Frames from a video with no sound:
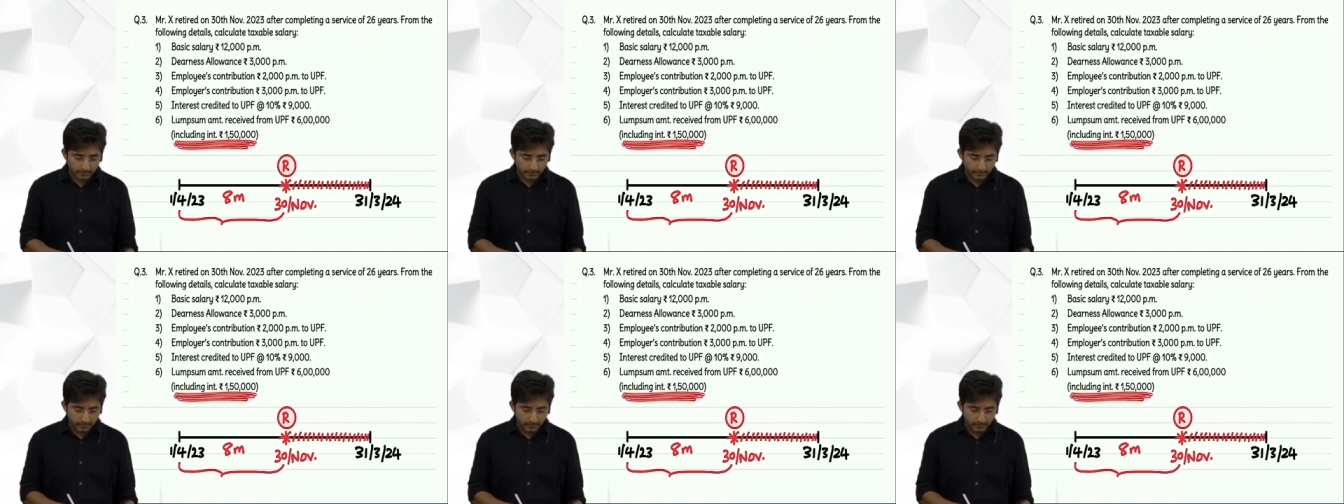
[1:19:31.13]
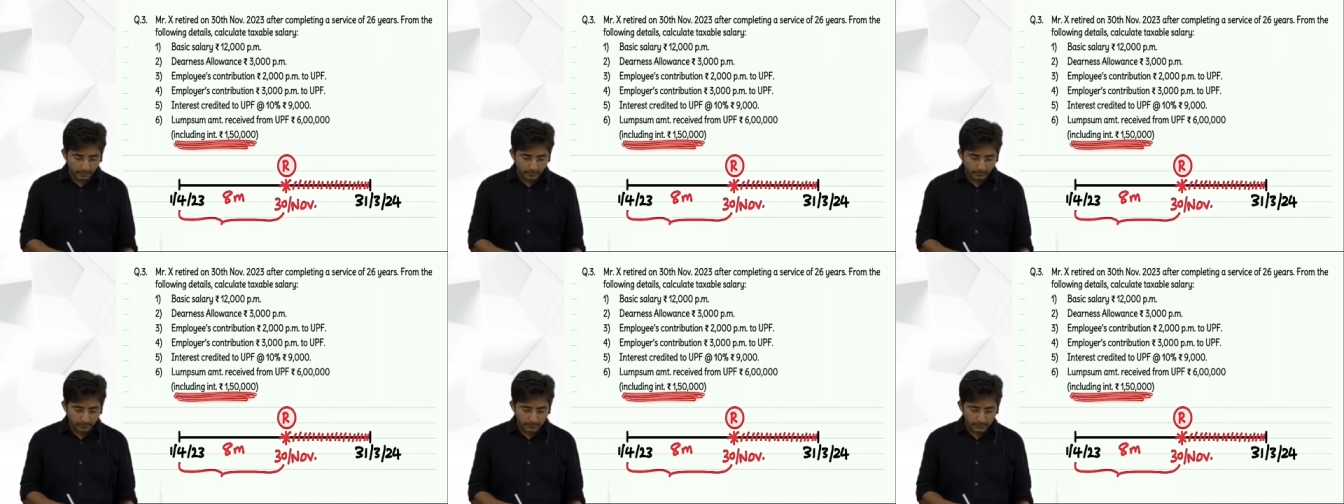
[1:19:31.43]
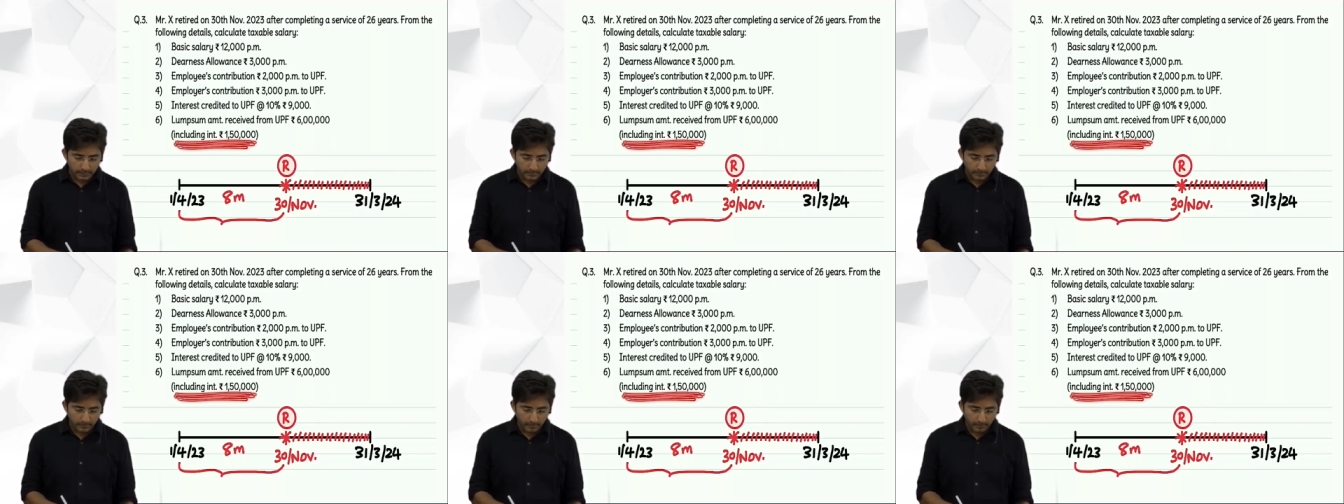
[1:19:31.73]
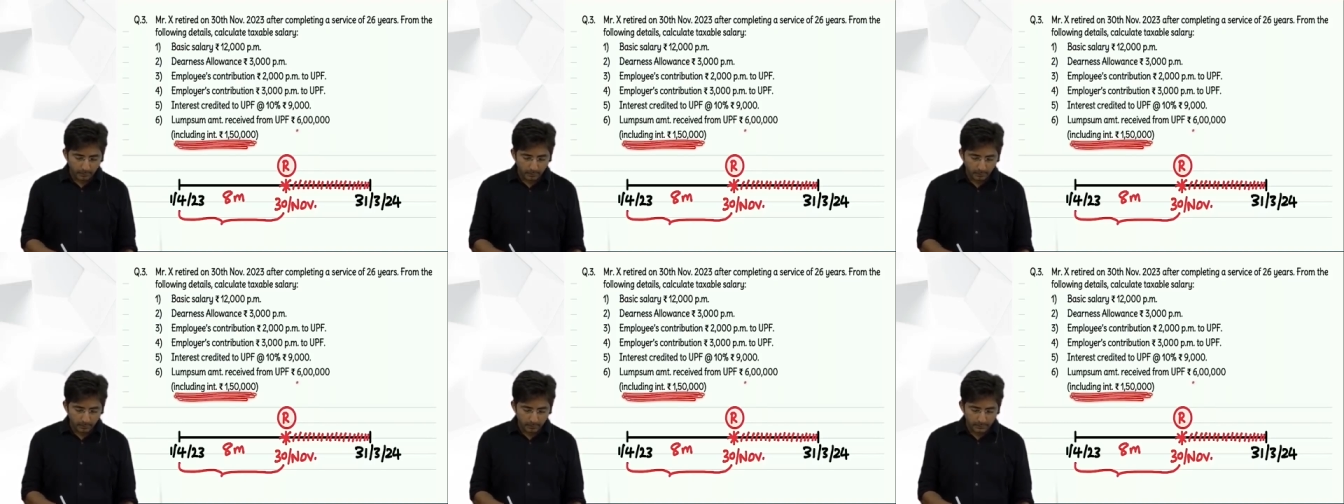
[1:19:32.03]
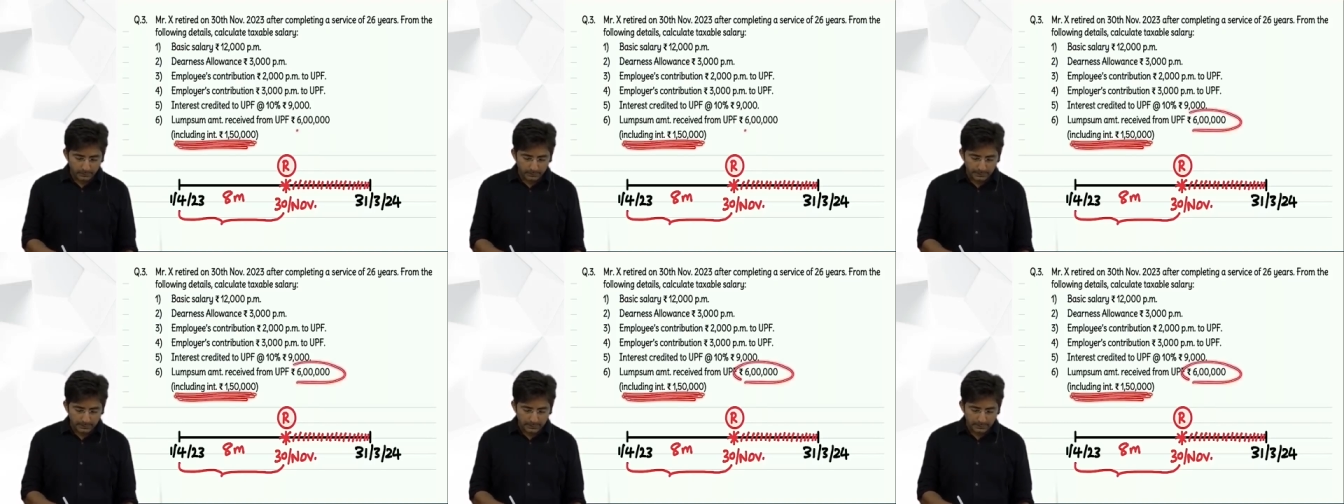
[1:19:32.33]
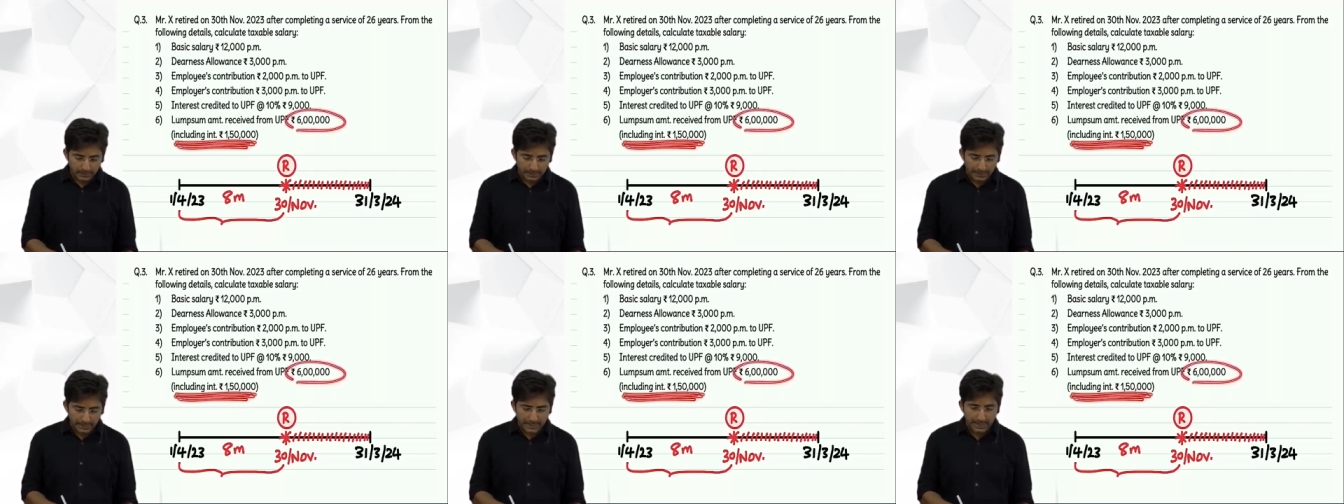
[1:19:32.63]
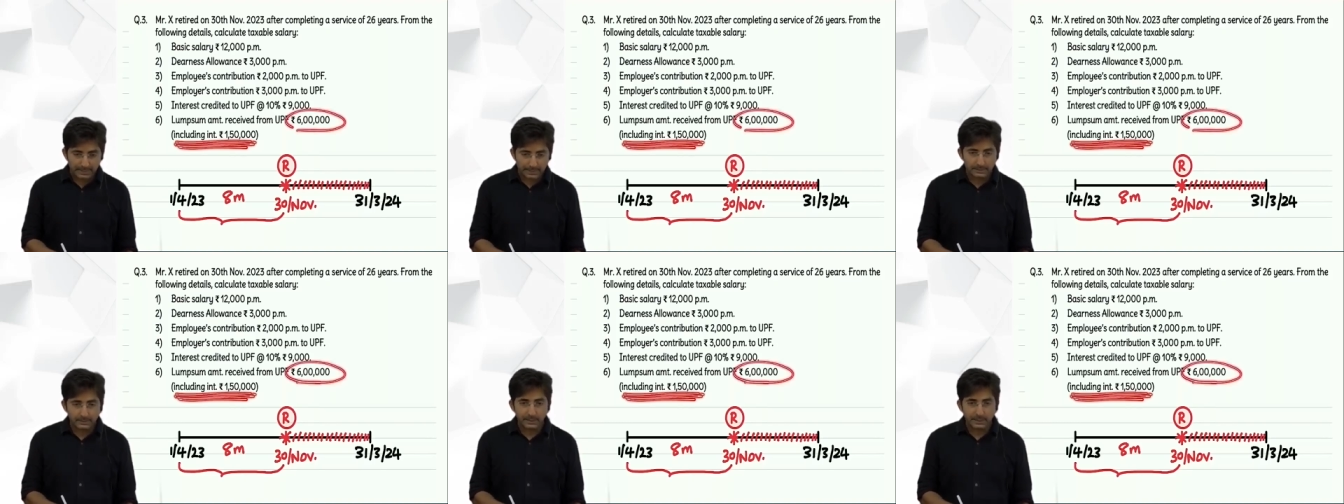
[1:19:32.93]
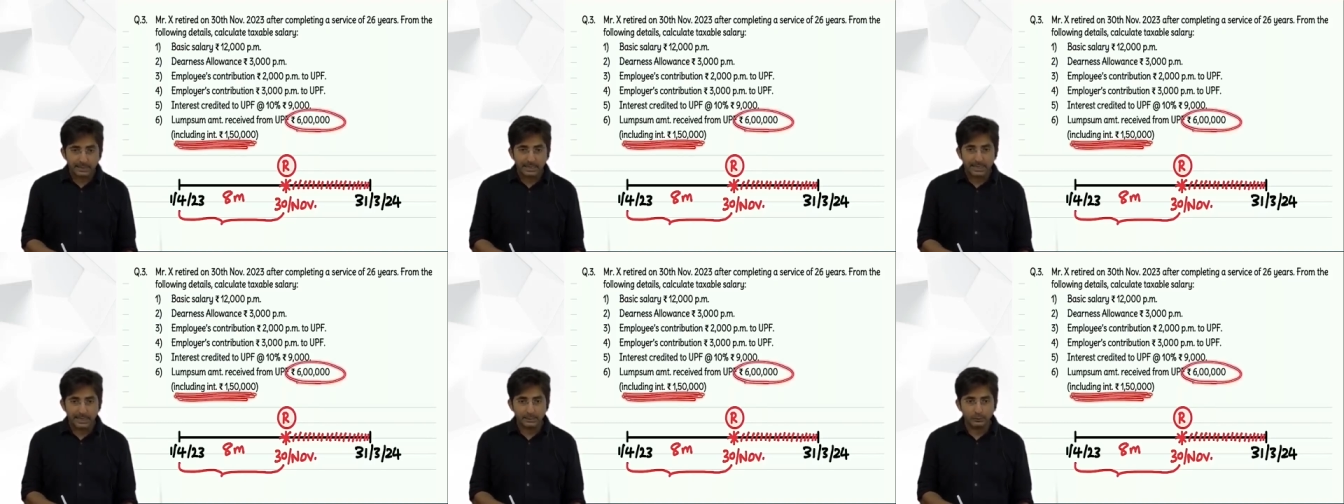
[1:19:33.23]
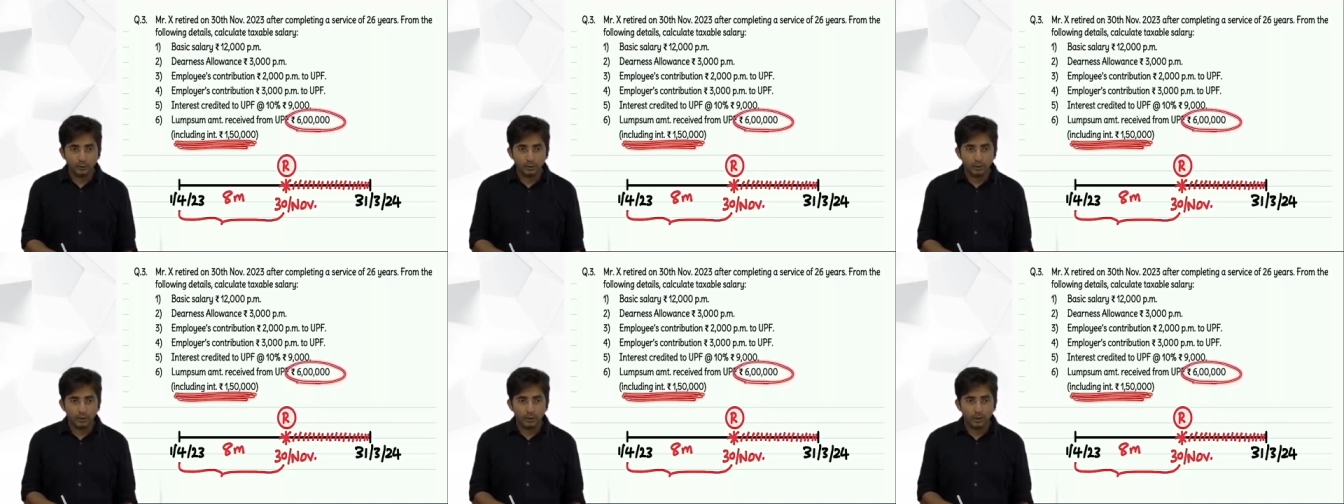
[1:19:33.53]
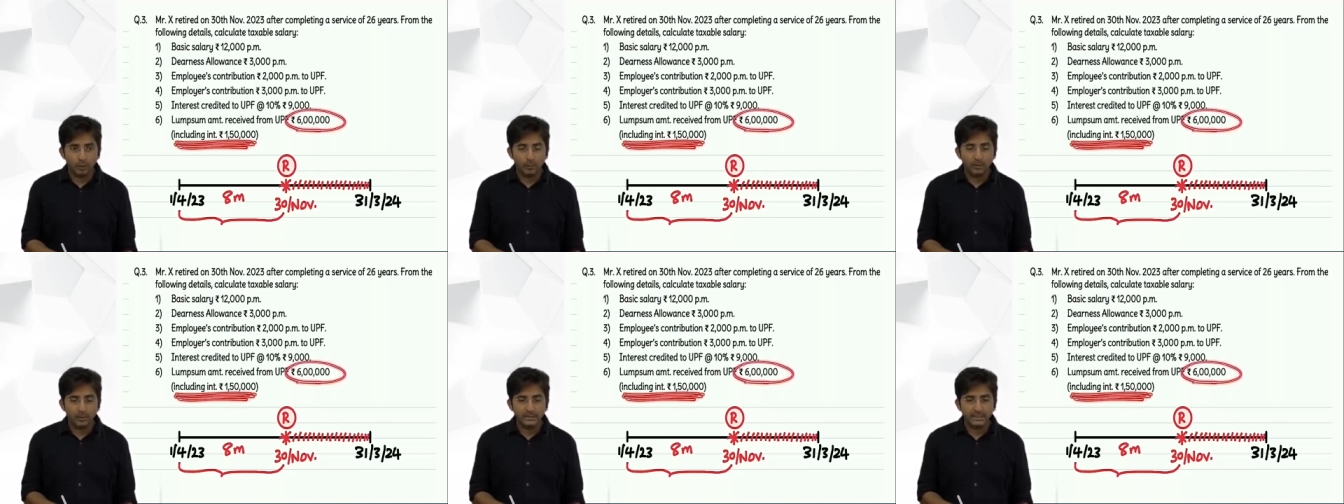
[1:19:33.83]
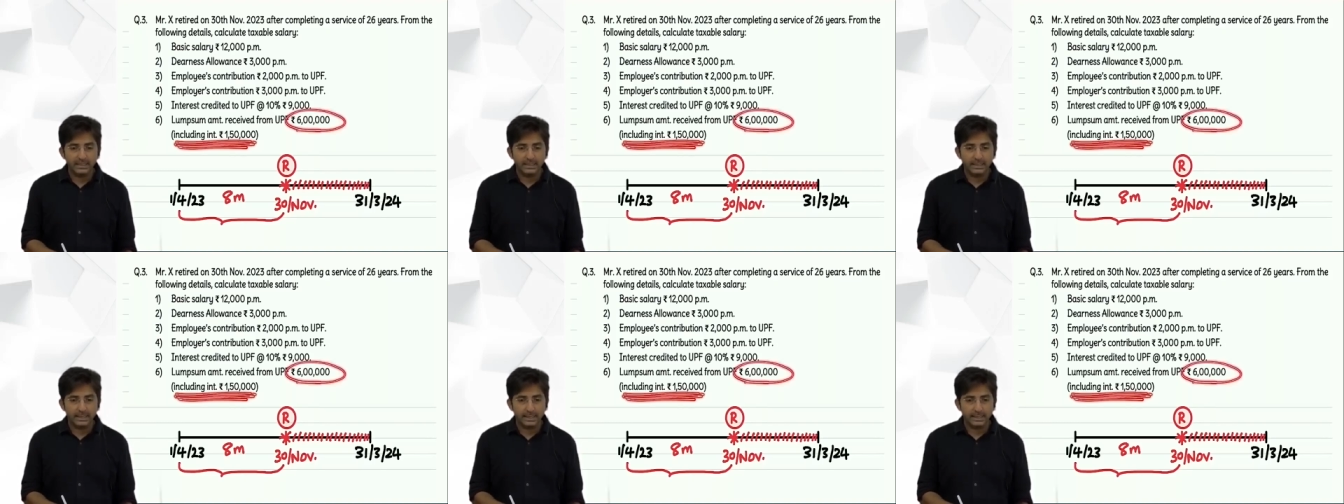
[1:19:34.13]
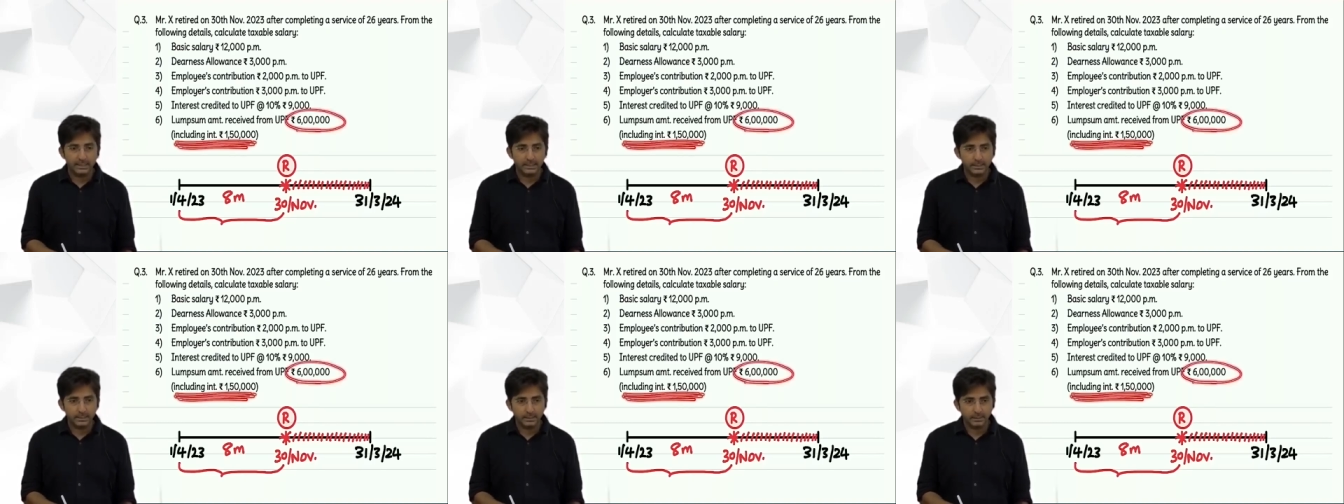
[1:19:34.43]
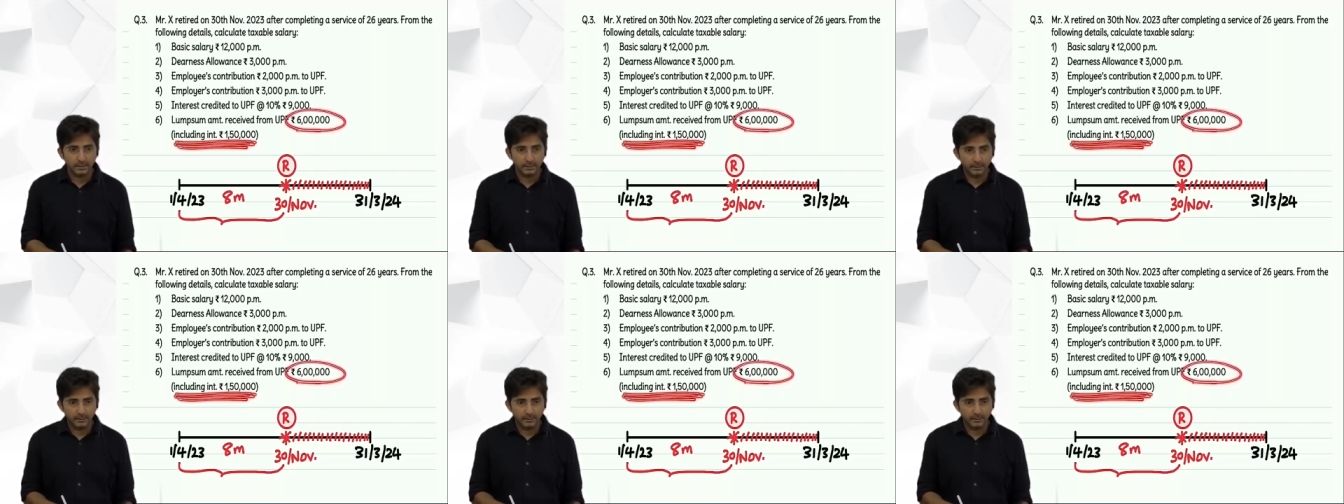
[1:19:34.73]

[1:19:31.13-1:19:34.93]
Lump sum amount of 6 lakhs has got how much interest?